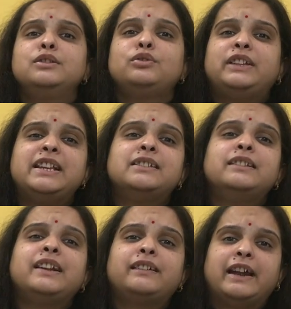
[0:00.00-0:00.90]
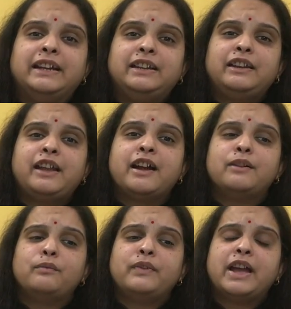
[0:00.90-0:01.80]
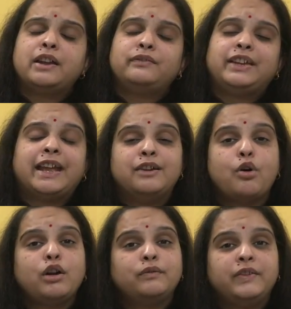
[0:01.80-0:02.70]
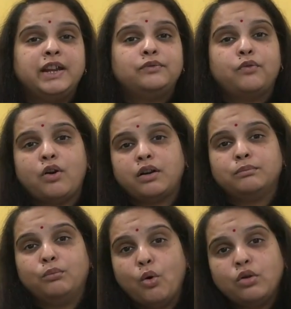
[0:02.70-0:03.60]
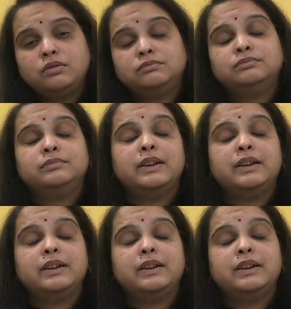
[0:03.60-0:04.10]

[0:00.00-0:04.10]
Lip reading: So these are the criteria where we cannot wait for more,